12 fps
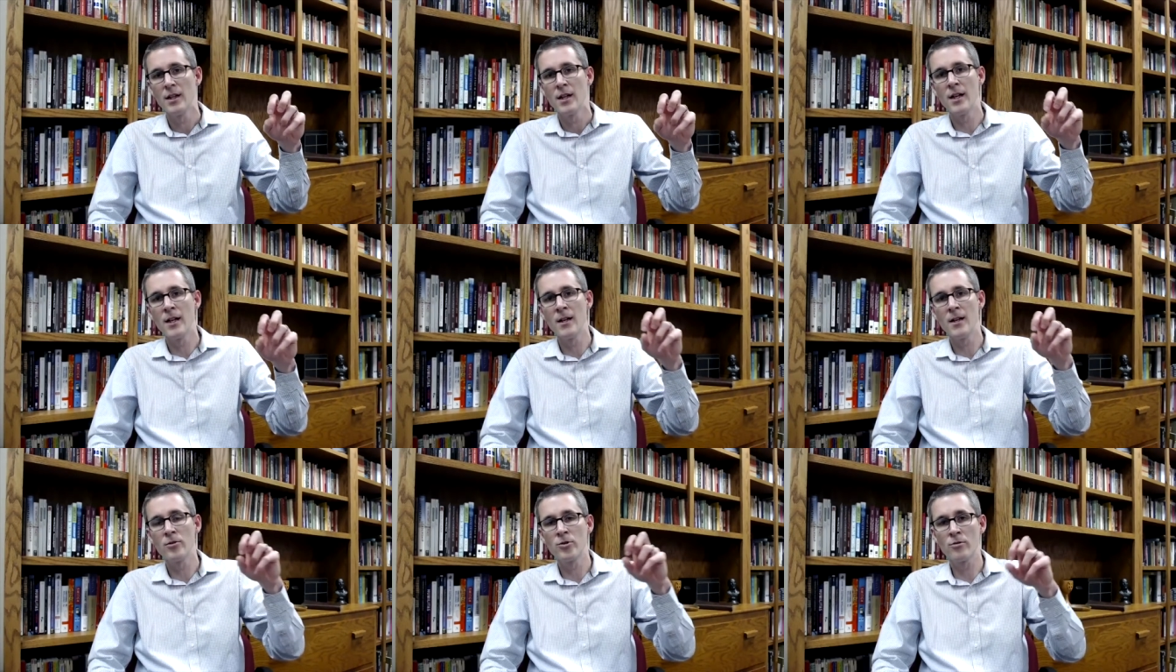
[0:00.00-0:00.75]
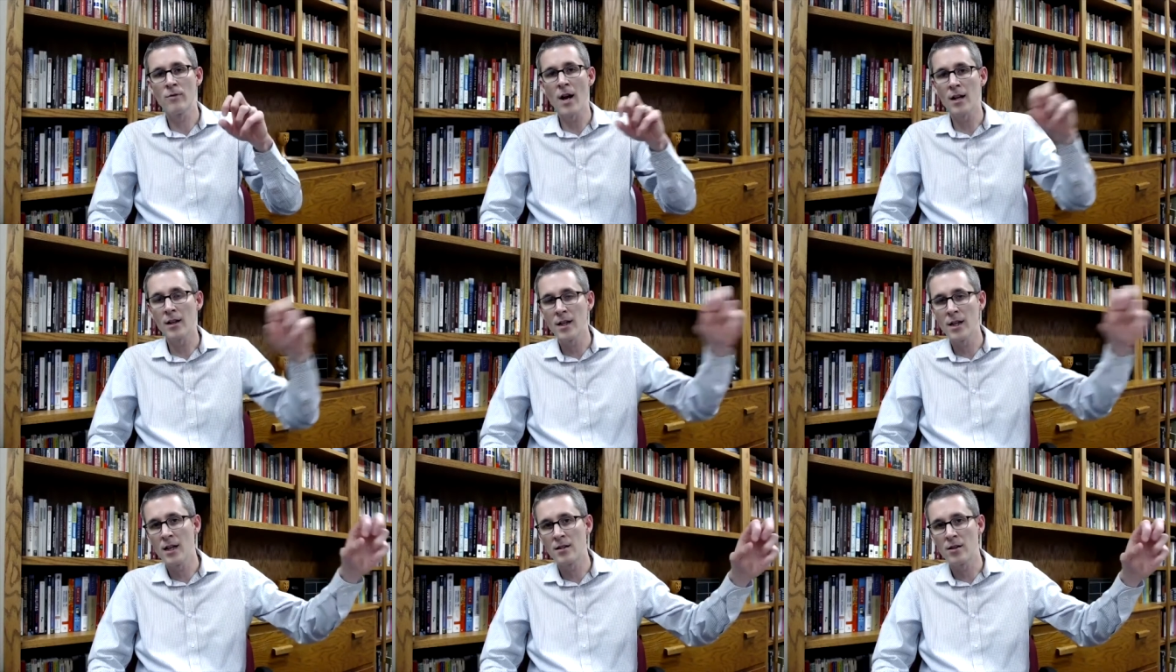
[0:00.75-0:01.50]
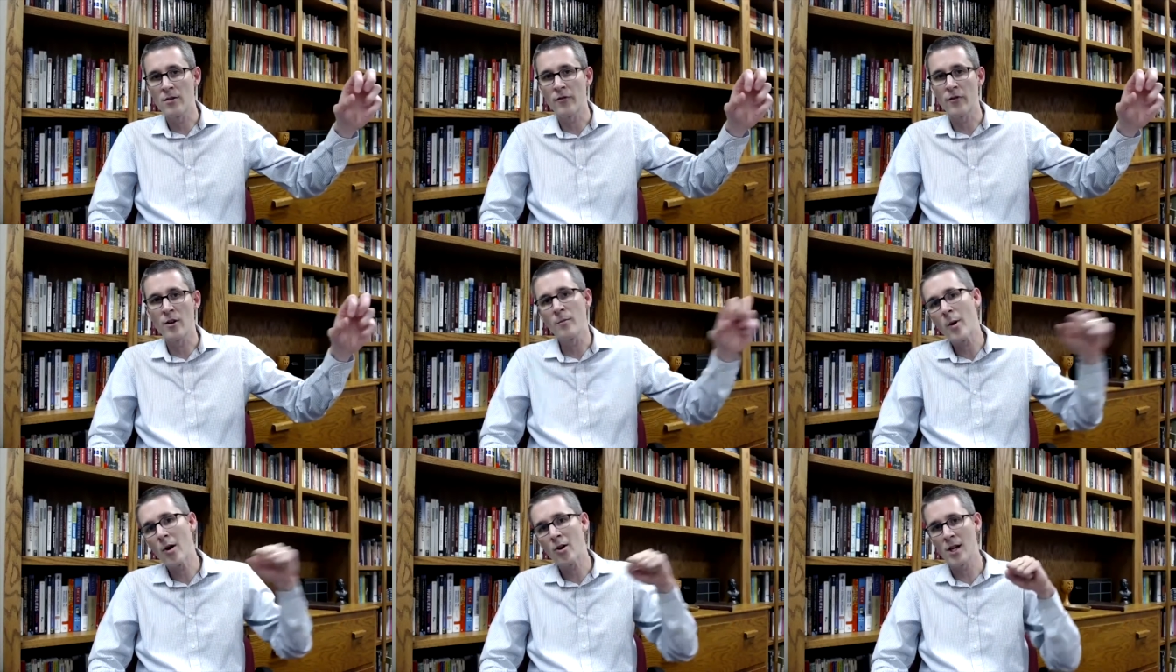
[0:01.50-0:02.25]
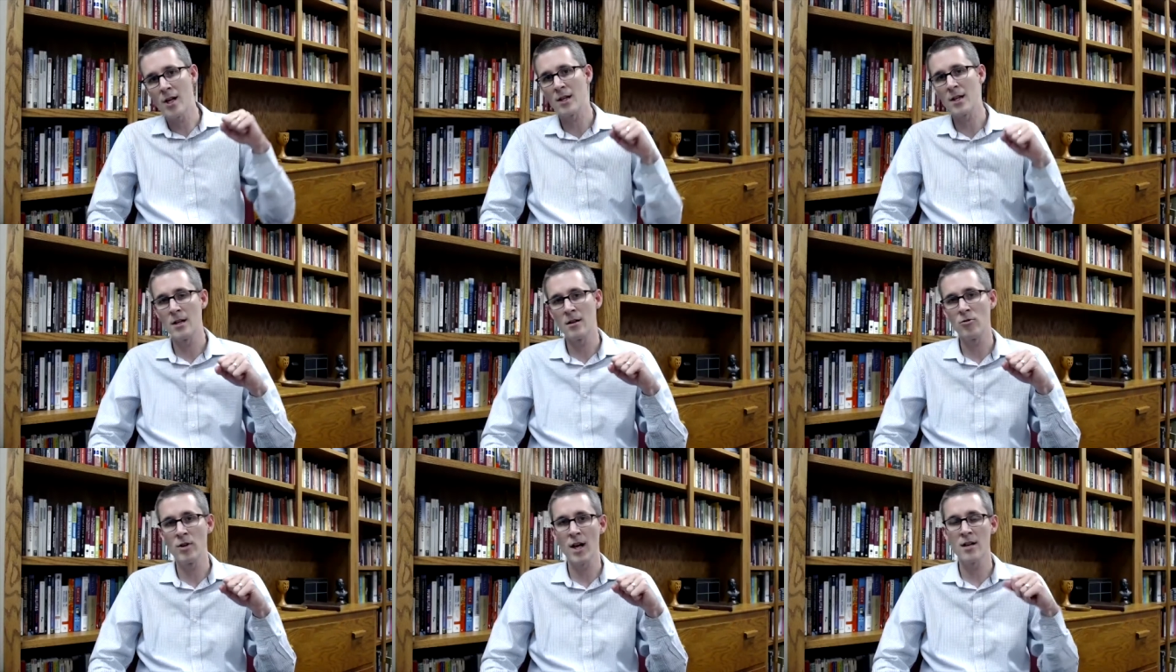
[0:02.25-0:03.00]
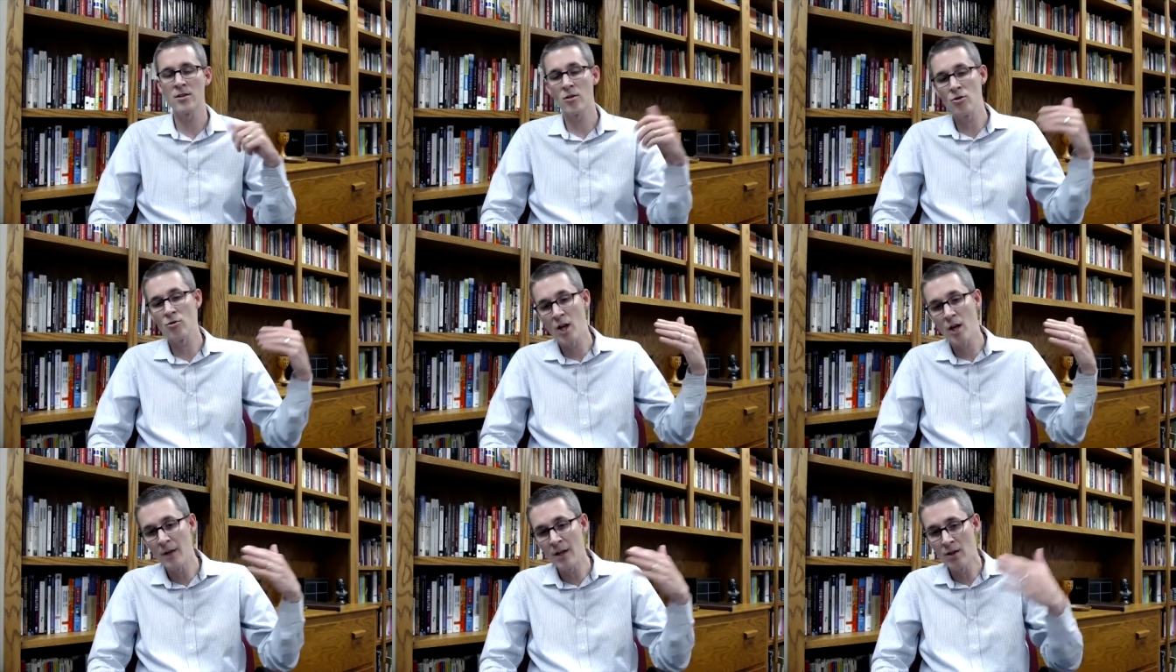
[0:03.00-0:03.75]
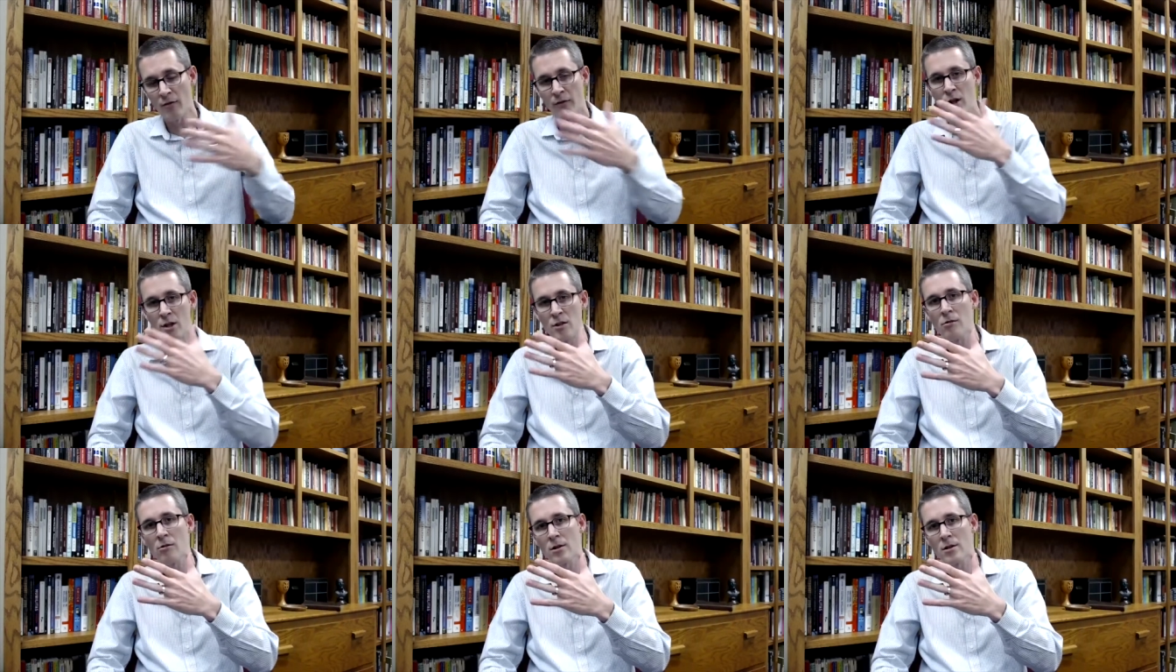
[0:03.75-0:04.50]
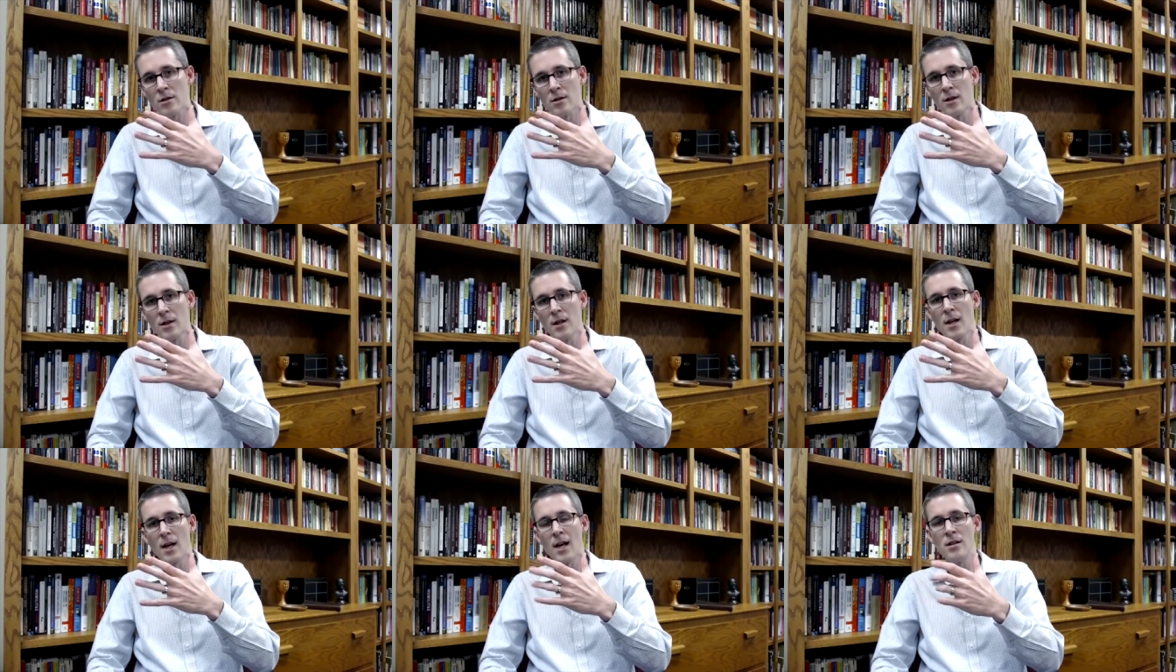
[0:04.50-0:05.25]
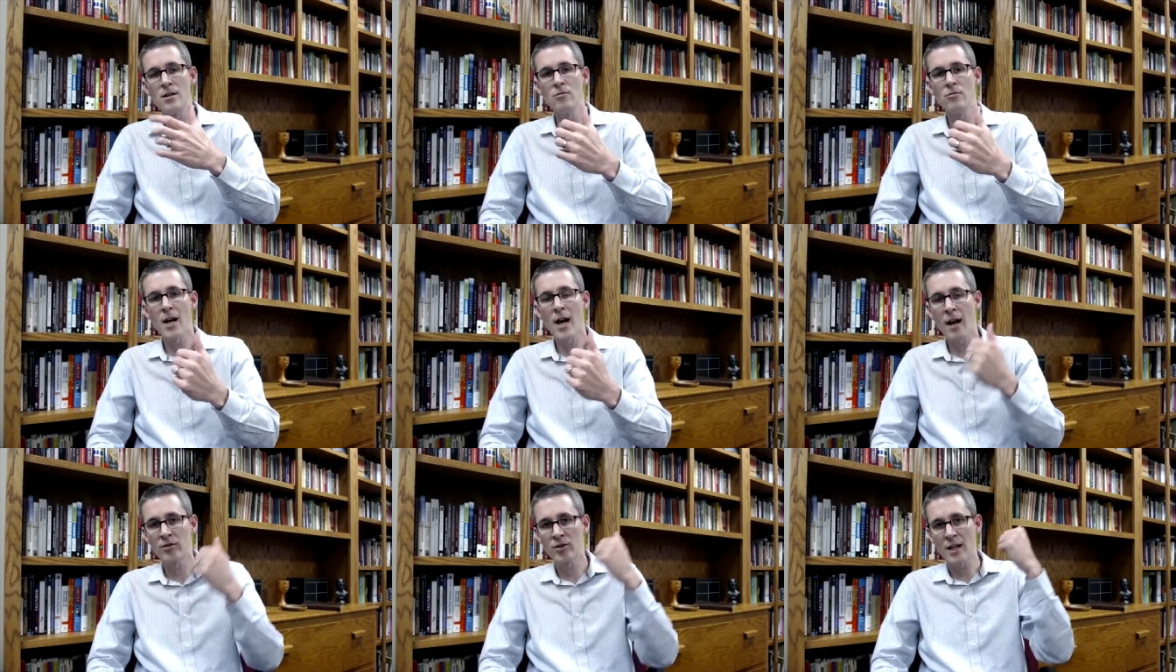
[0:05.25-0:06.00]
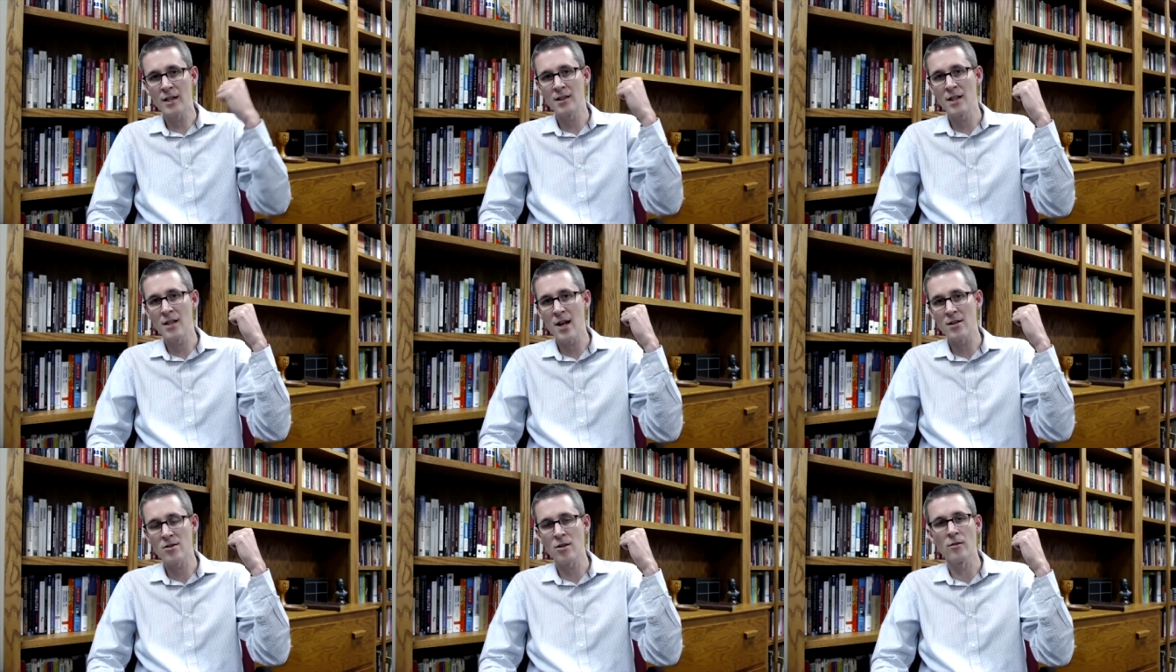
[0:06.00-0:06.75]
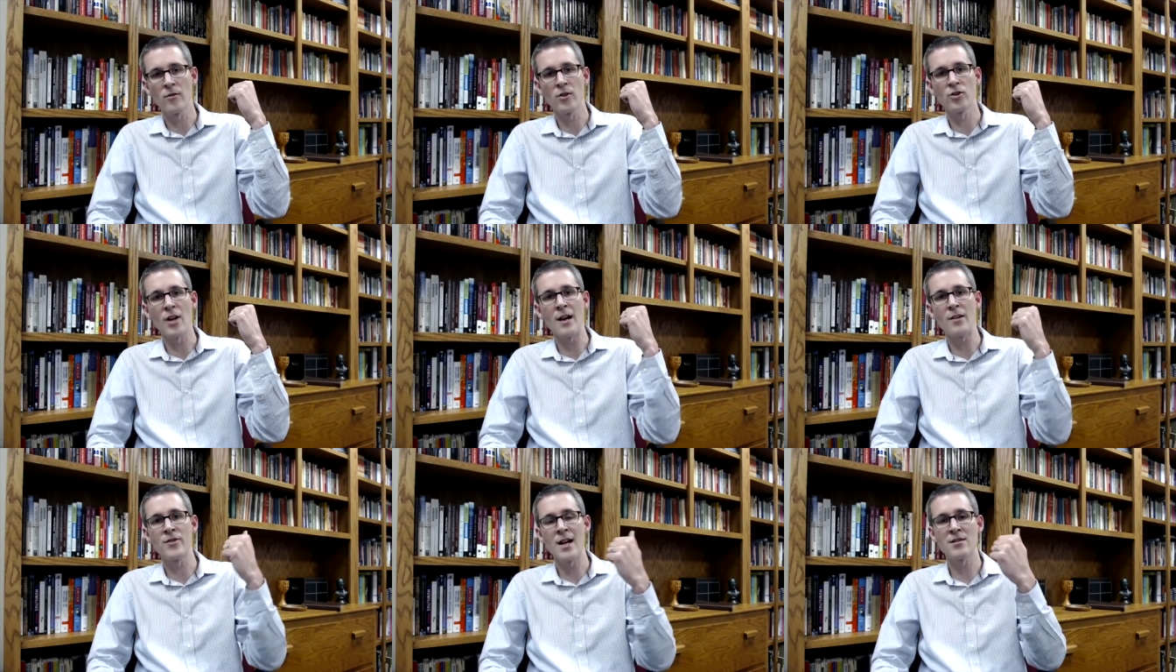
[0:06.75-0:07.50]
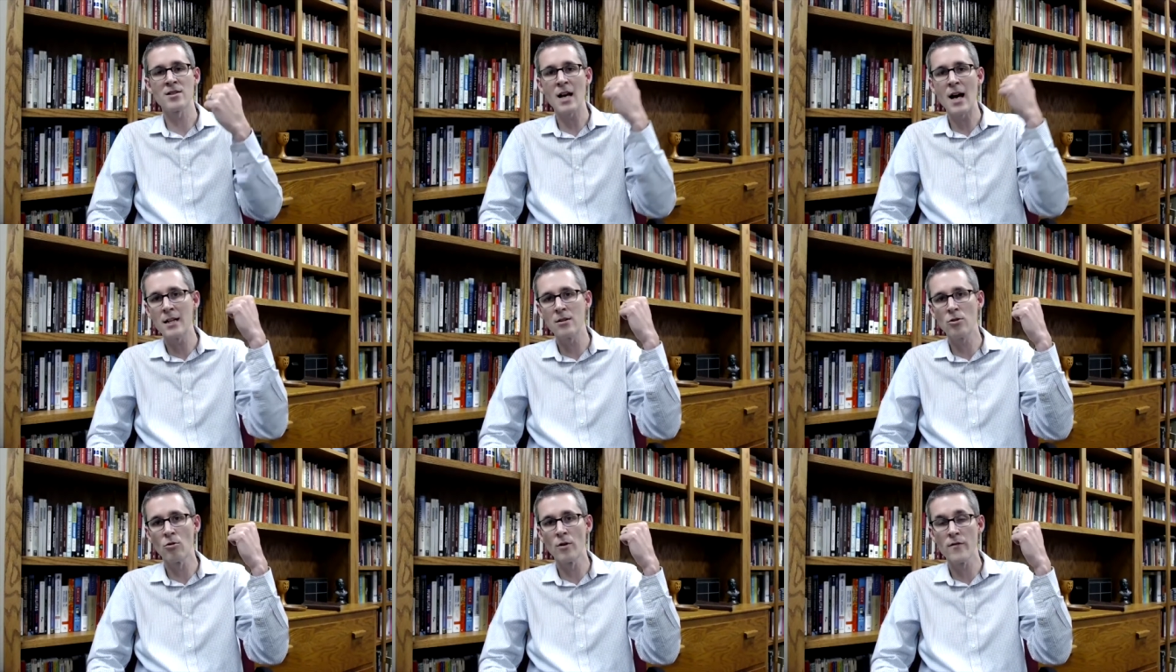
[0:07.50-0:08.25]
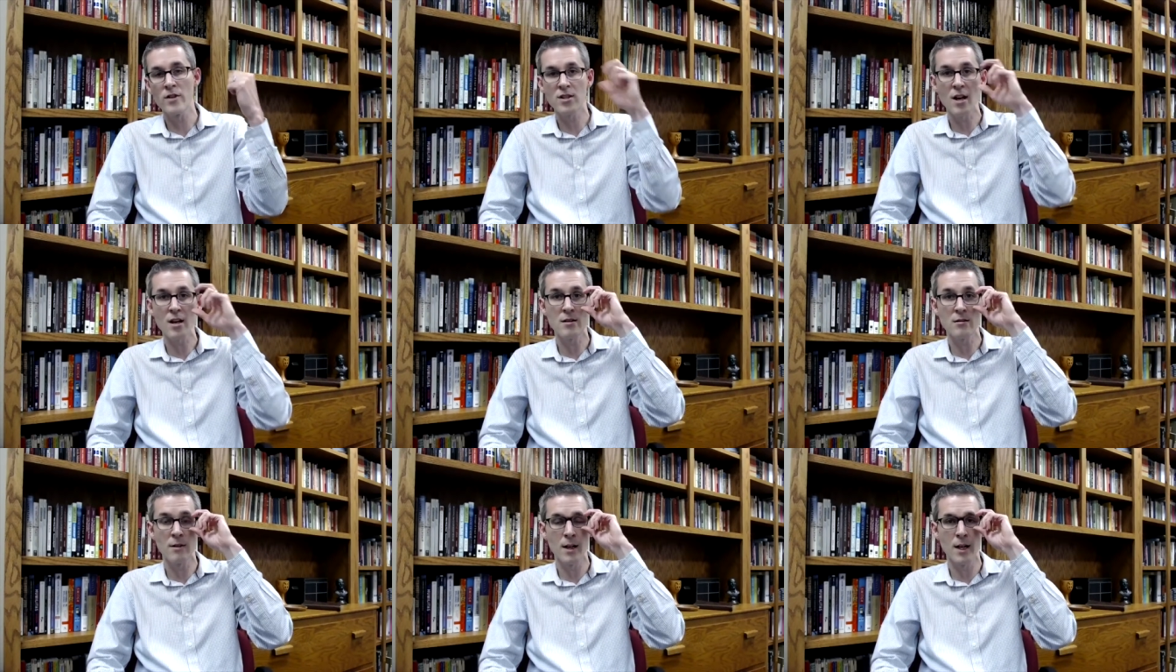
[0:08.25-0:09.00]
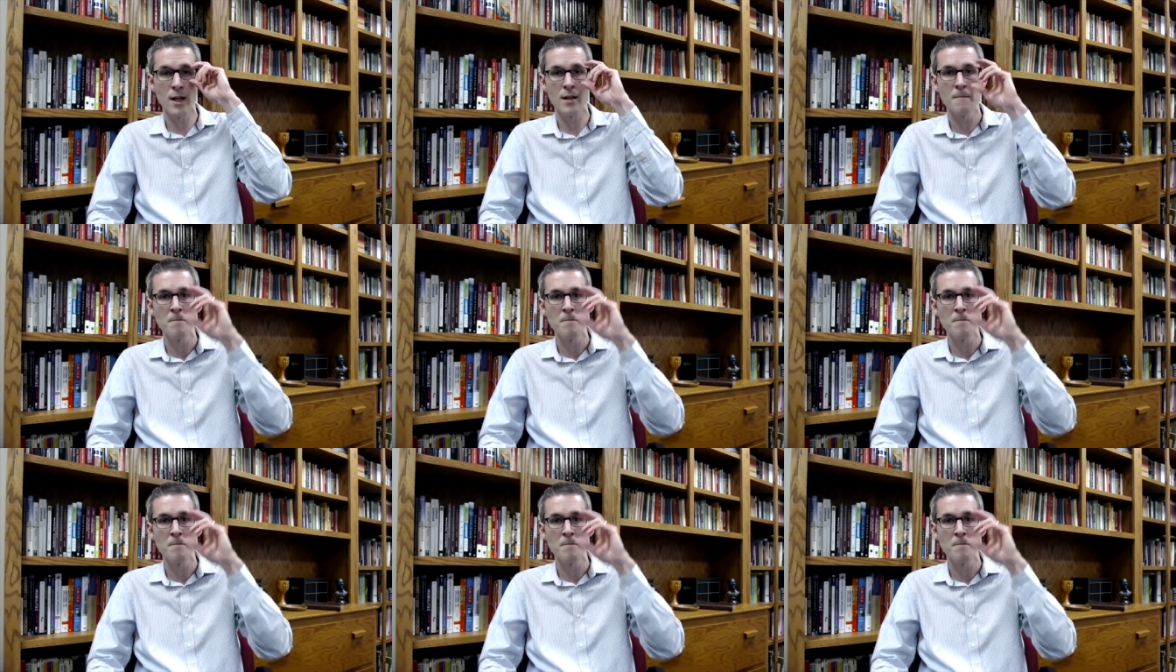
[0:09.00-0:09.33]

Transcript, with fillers: Uh, directly into the front parking lot. Okay, so you'll come in the front doors and you will exit at the end of that service out that side door of the sanctuary